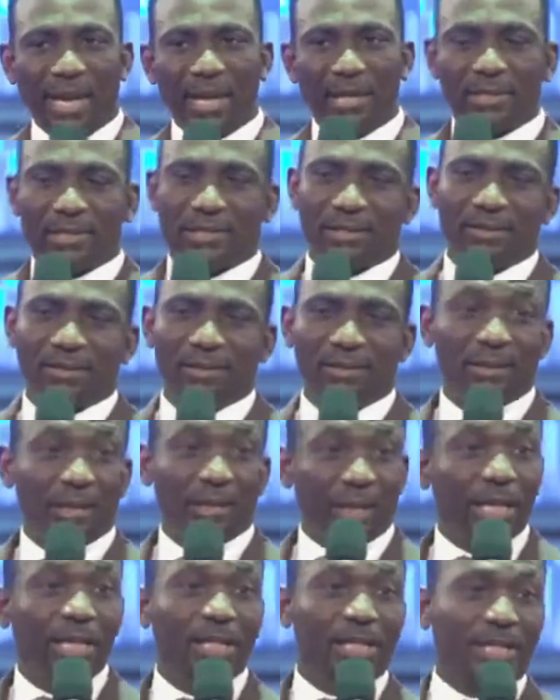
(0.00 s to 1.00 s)

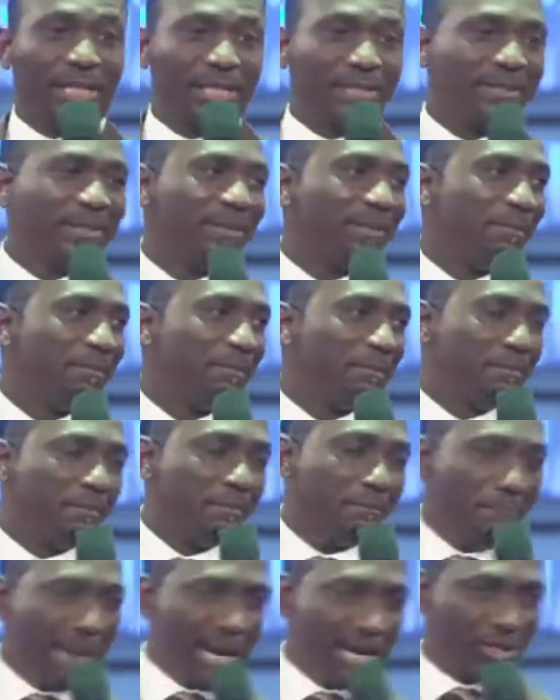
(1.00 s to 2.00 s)
That is
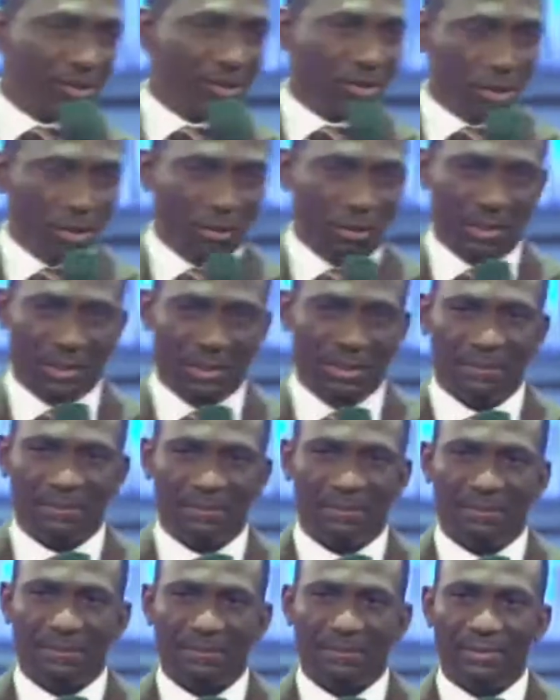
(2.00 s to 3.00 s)
my story.
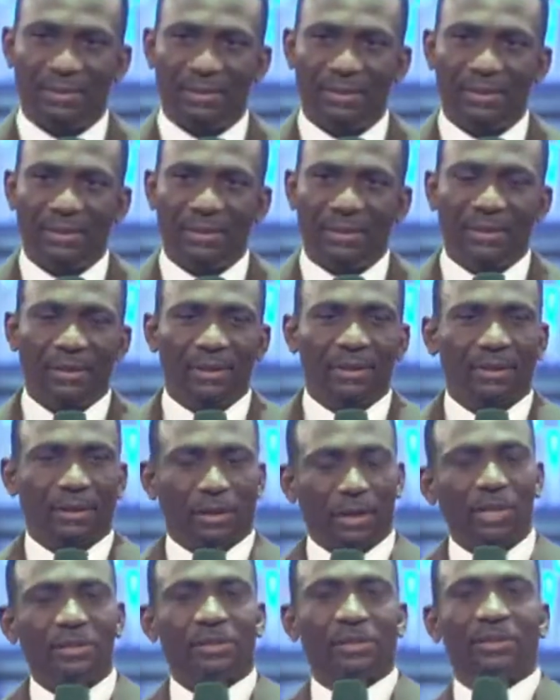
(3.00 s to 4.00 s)

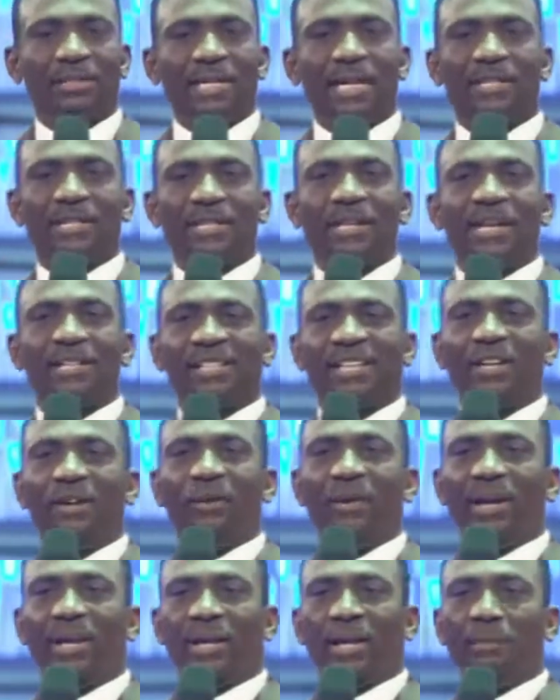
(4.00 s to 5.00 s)
Close to 30 years
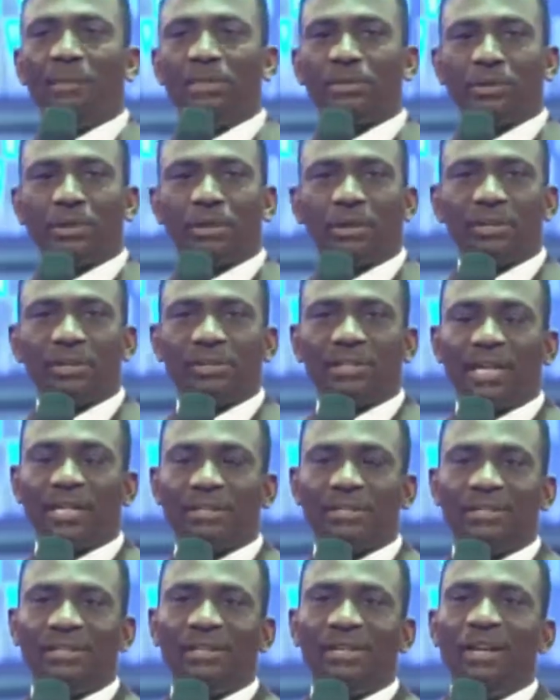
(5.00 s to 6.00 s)
ago, I came into
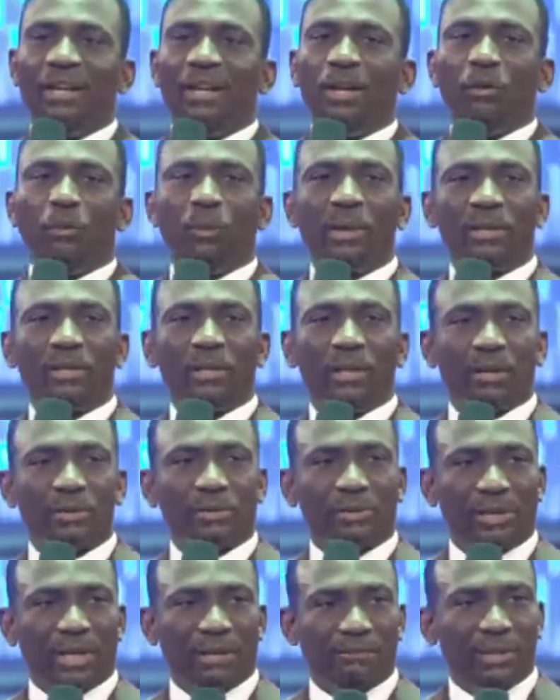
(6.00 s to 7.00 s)
contact with
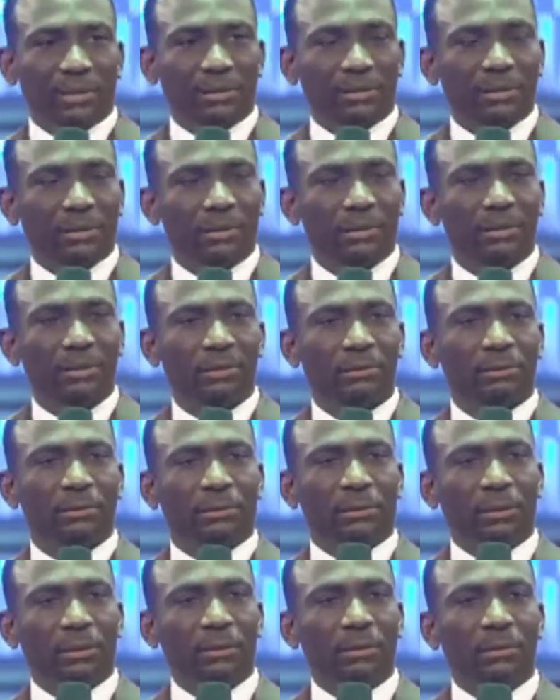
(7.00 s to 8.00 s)
God's servant
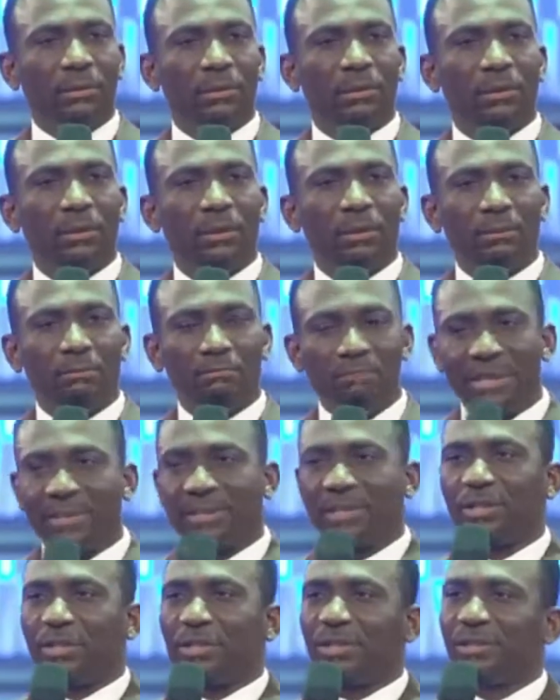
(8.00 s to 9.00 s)
through
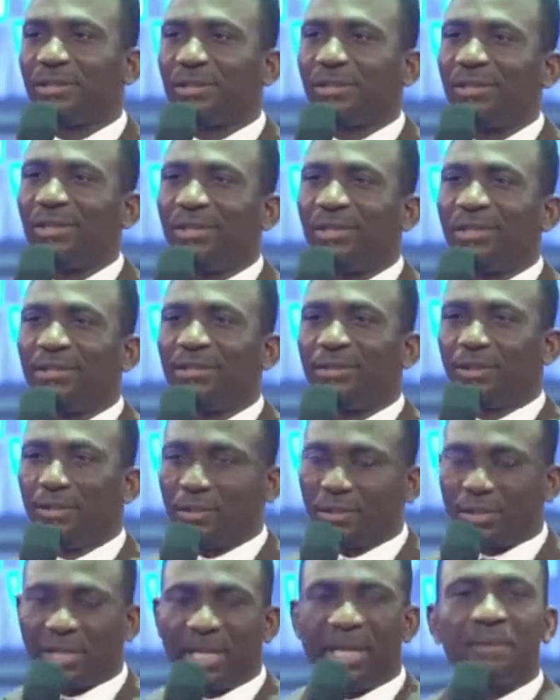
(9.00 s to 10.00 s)
messages,
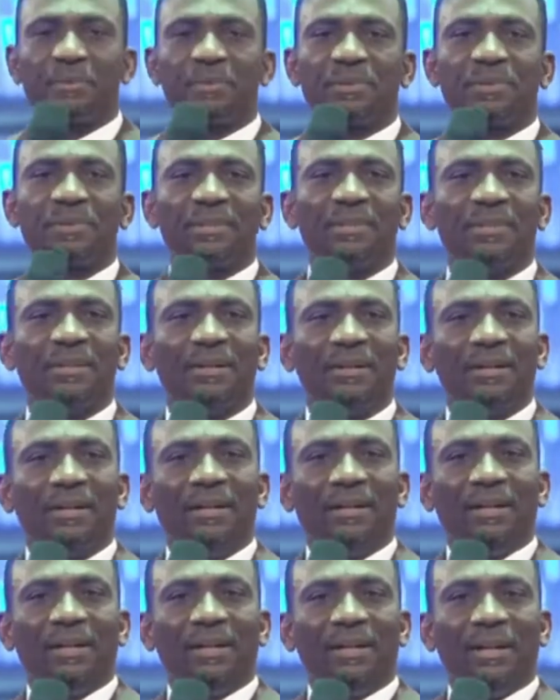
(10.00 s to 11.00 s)
through tapes,
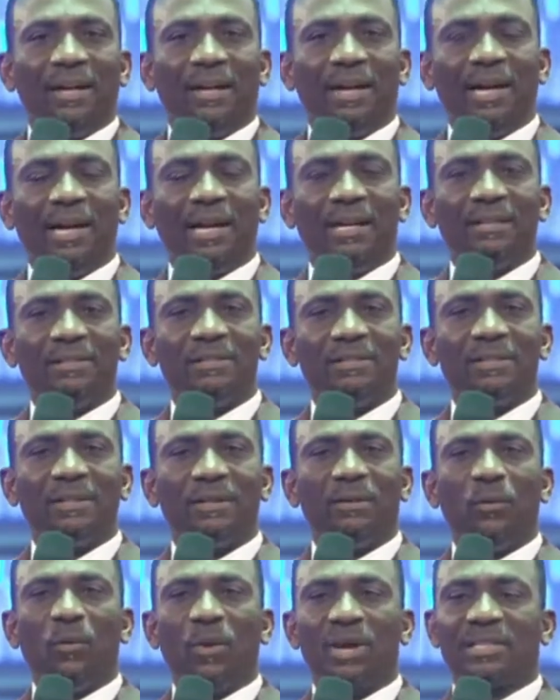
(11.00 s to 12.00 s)
and
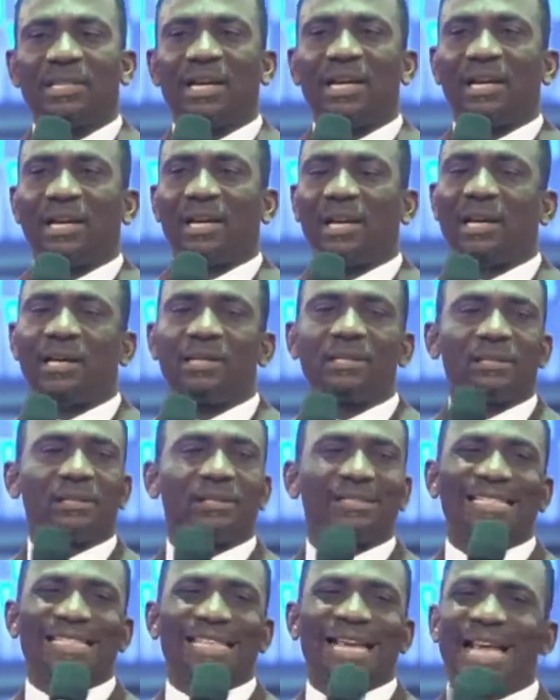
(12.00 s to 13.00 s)
what I heard
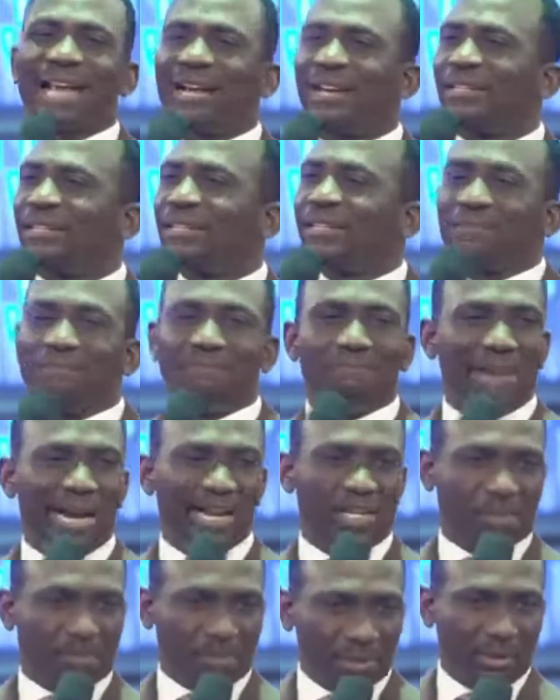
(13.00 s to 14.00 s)
stirred
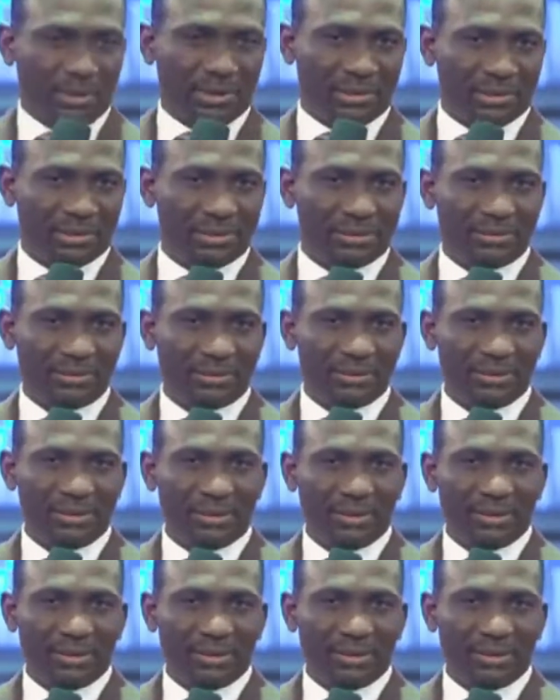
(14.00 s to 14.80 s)
my spirit.